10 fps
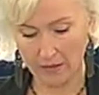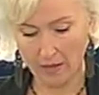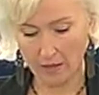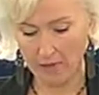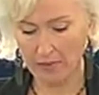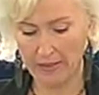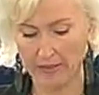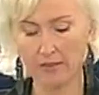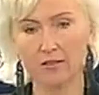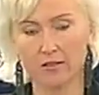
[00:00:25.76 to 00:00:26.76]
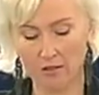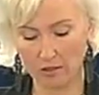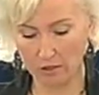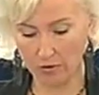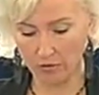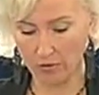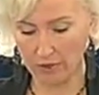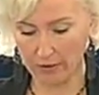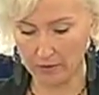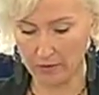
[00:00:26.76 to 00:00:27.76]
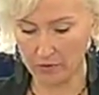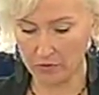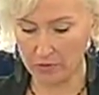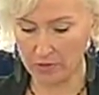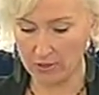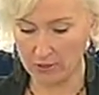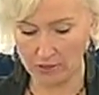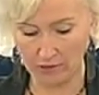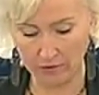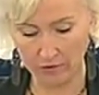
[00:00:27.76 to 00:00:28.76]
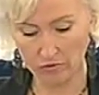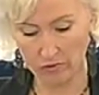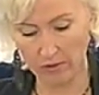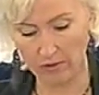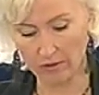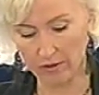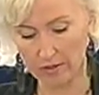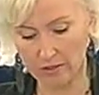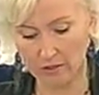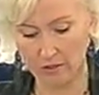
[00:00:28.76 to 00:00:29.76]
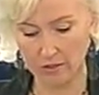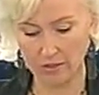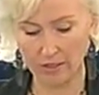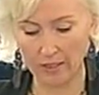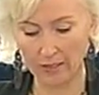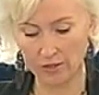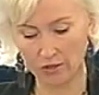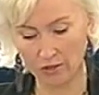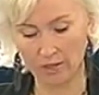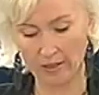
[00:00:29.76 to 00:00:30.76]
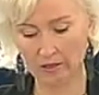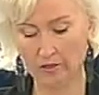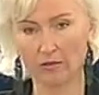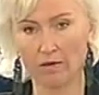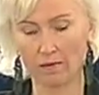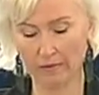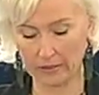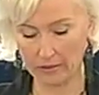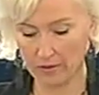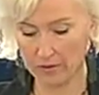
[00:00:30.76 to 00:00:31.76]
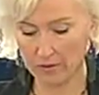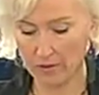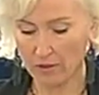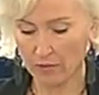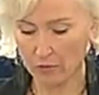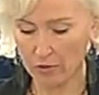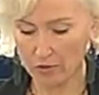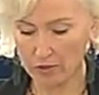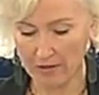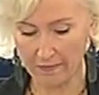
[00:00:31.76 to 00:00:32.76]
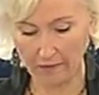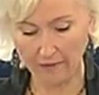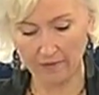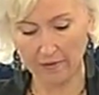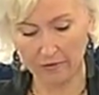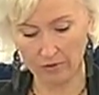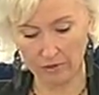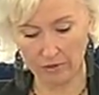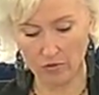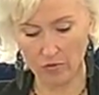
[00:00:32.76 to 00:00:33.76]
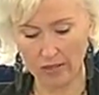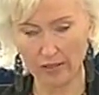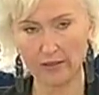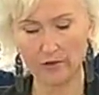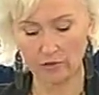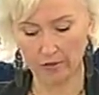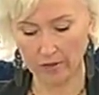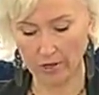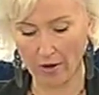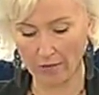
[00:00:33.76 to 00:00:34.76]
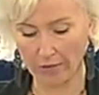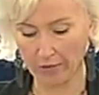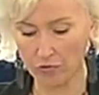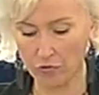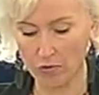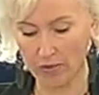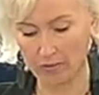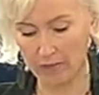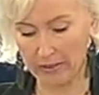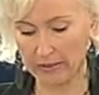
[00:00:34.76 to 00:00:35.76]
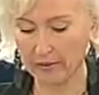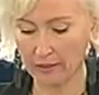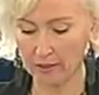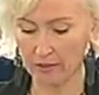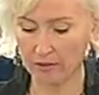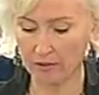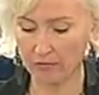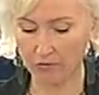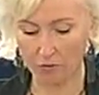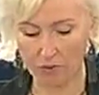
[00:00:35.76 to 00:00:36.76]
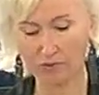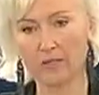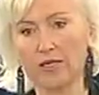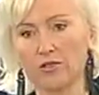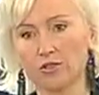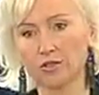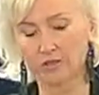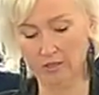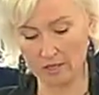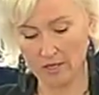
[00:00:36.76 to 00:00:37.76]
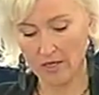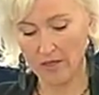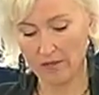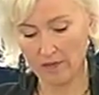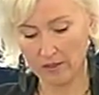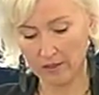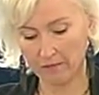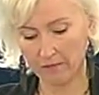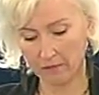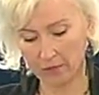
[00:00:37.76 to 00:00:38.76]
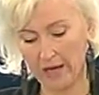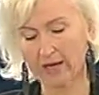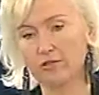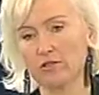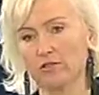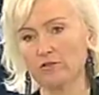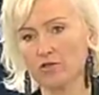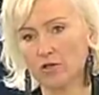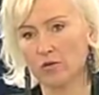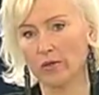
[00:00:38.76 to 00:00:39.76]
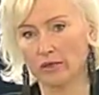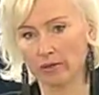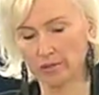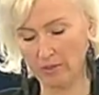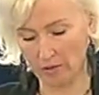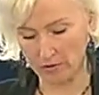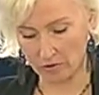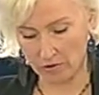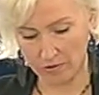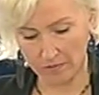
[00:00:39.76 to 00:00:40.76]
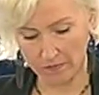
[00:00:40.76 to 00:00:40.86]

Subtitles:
I'm pleased that the EU and its member states have not recognized his illegitimate government. We should never give credit to any authoritarian ruler by engaging in formal relations, even if we have done so in the past.